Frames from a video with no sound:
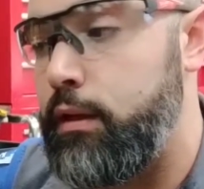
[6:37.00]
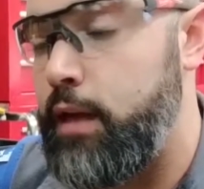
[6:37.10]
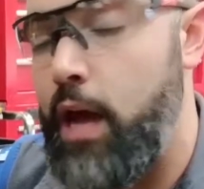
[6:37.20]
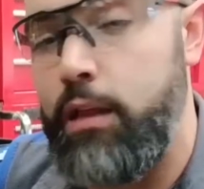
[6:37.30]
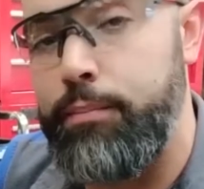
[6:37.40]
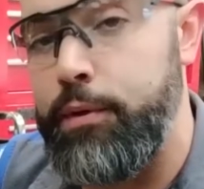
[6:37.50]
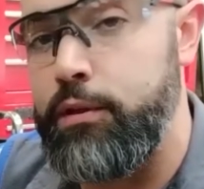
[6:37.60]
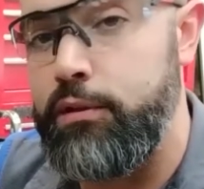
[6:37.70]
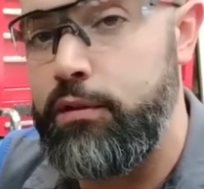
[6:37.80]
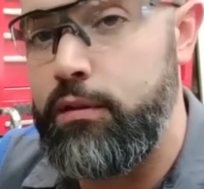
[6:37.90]

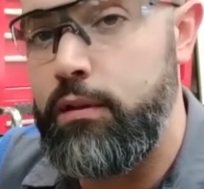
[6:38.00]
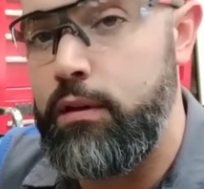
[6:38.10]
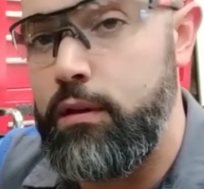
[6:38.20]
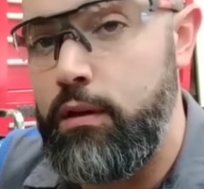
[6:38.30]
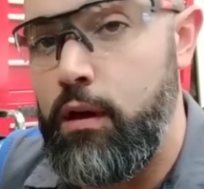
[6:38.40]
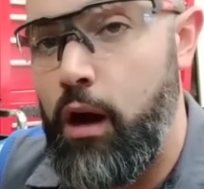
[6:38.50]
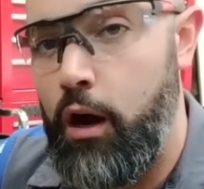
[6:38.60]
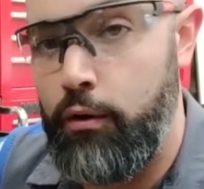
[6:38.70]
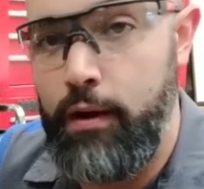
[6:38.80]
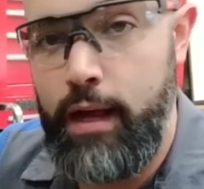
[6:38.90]
Calipers
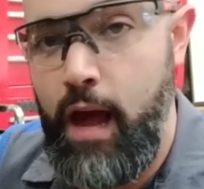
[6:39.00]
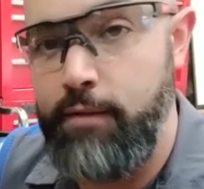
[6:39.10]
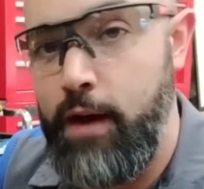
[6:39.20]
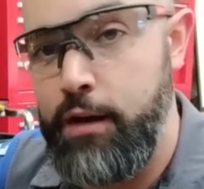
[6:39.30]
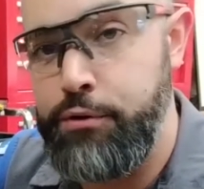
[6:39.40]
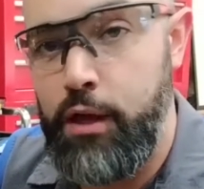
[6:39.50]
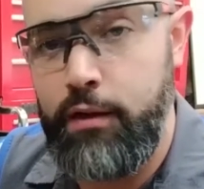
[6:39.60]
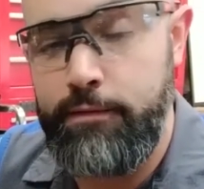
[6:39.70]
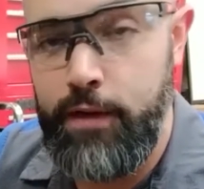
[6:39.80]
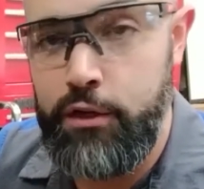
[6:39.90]
already have a
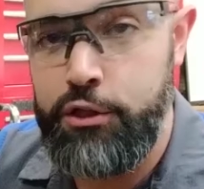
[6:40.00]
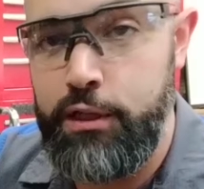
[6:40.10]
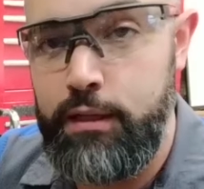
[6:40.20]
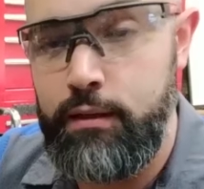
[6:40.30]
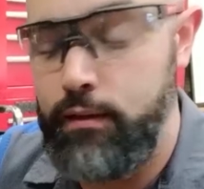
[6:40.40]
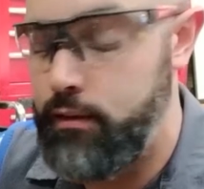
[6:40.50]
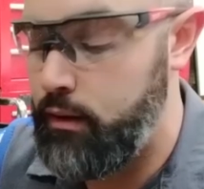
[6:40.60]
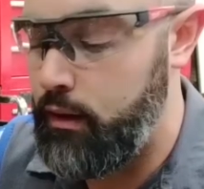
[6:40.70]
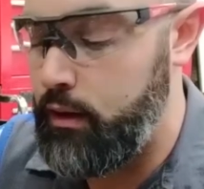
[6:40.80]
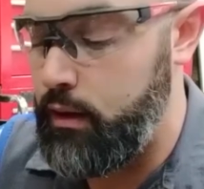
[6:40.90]
hydraulic function,
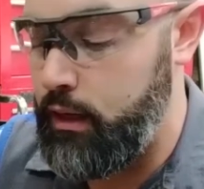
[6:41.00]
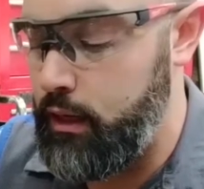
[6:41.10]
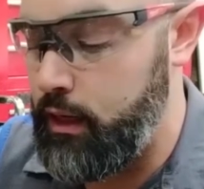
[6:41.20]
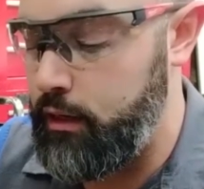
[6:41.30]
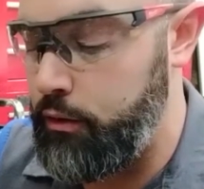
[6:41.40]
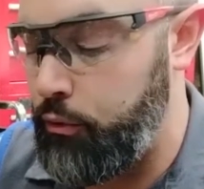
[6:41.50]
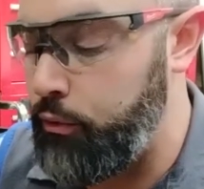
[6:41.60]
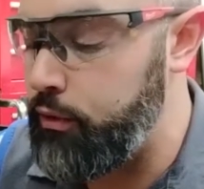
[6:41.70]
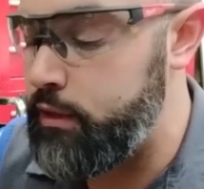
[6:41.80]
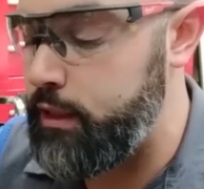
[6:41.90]
and in
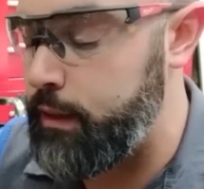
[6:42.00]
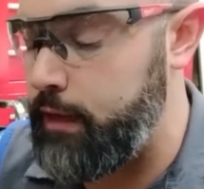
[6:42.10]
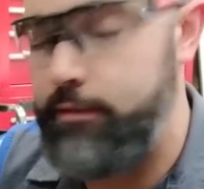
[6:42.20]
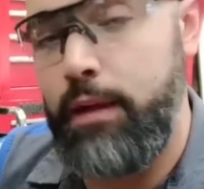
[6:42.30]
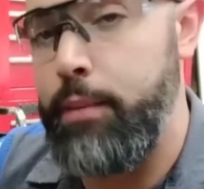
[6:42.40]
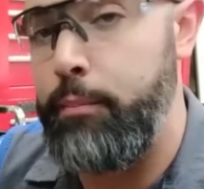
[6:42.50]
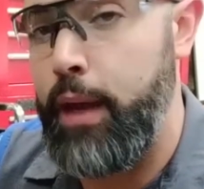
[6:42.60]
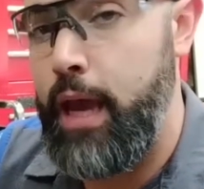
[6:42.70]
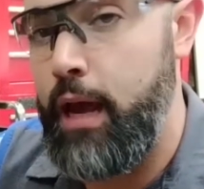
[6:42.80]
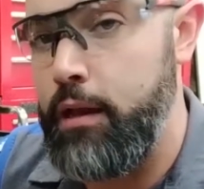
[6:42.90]
order to give them a
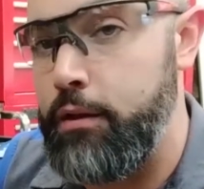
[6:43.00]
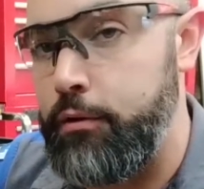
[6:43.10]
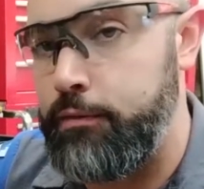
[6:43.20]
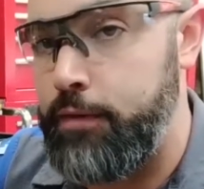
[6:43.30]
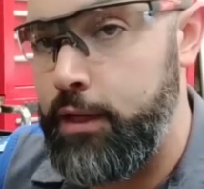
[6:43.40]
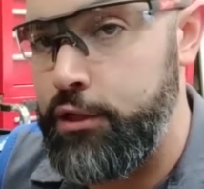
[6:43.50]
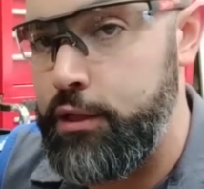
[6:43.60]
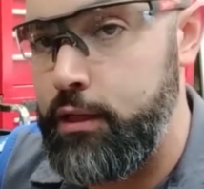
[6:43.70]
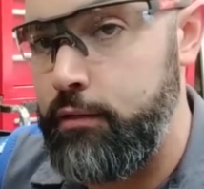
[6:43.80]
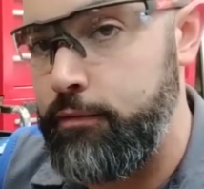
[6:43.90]
mechanical
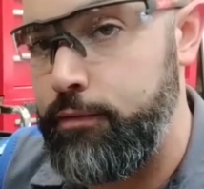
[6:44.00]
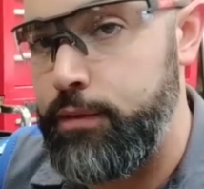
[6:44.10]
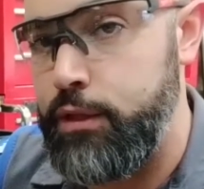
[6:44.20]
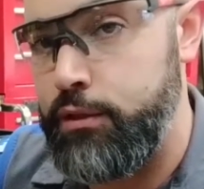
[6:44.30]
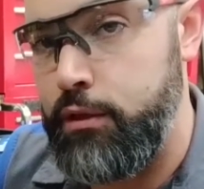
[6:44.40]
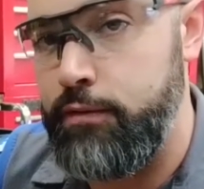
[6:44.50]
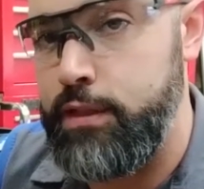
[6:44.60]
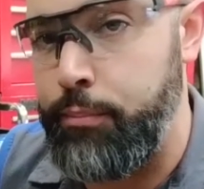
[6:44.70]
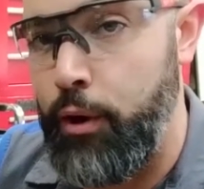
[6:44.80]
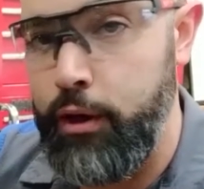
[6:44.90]
function to serve
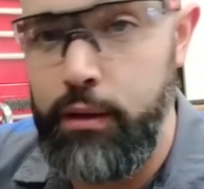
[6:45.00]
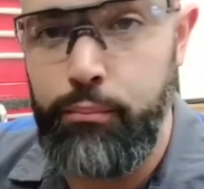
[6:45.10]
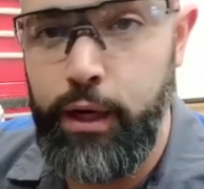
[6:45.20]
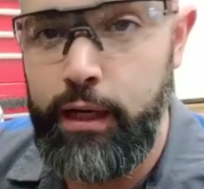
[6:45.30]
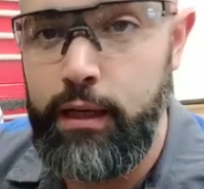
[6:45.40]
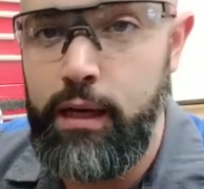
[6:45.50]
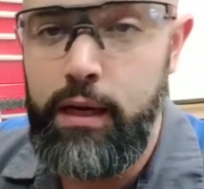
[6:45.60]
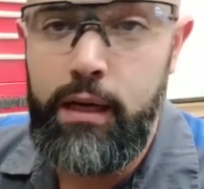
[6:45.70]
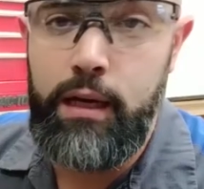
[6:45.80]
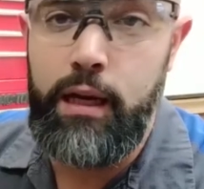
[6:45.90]
as the parking brake,
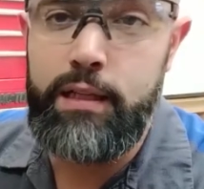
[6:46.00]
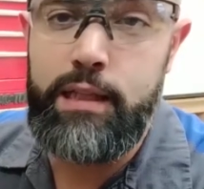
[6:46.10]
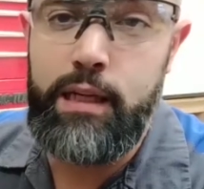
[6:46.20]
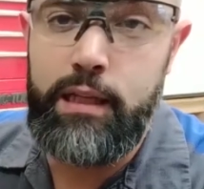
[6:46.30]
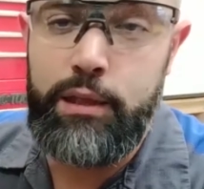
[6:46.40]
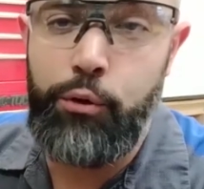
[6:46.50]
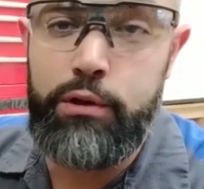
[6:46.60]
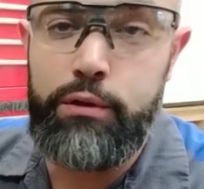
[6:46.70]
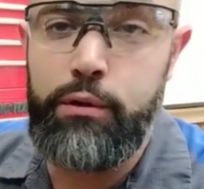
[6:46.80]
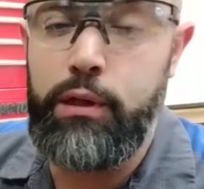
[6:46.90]
it's
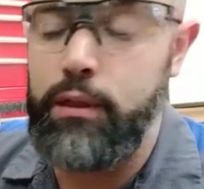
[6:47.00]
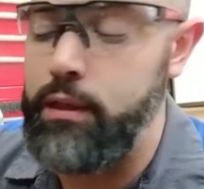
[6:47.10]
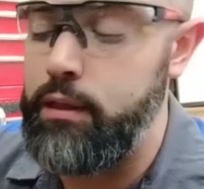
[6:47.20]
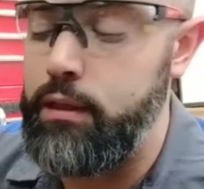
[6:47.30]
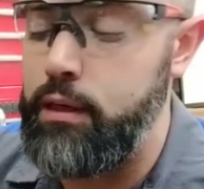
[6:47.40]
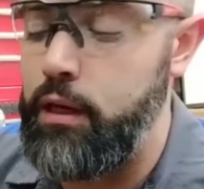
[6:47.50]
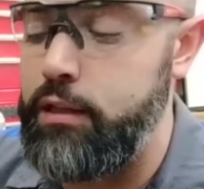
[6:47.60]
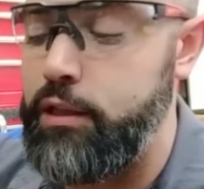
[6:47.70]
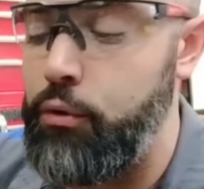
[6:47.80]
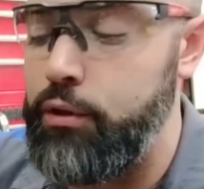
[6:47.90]
going
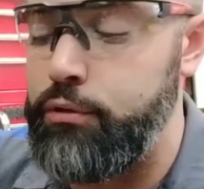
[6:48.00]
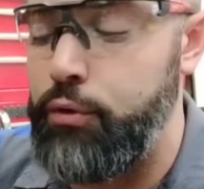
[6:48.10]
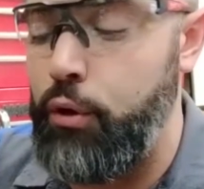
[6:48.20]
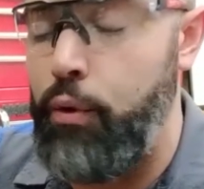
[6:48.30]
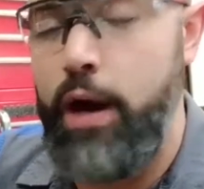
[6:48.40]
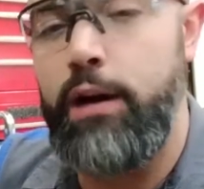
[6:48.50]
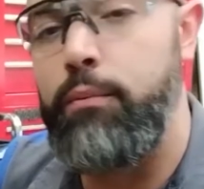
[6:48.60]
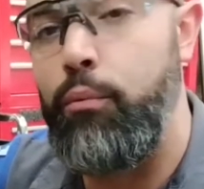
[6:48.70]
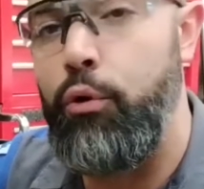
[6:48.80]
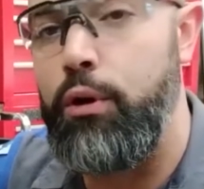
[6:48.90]
to require
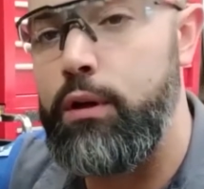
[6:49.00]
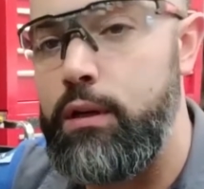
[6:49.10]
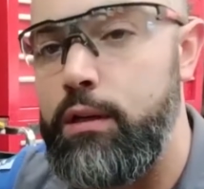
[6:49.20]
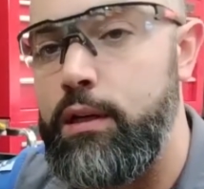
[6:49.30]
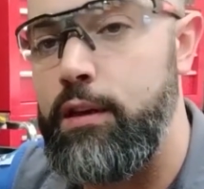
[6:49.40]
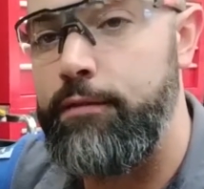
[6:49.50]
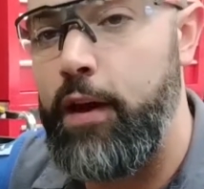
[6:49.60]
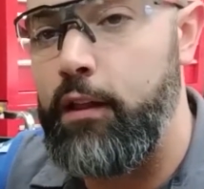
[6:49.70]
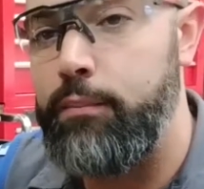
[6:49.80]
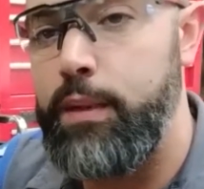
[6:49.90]
more
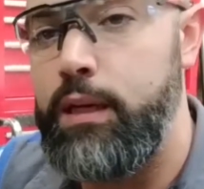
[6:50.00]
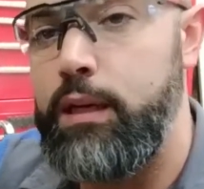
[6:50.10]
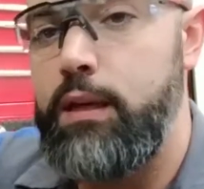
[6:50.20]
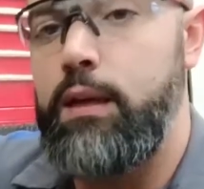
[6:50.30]
development,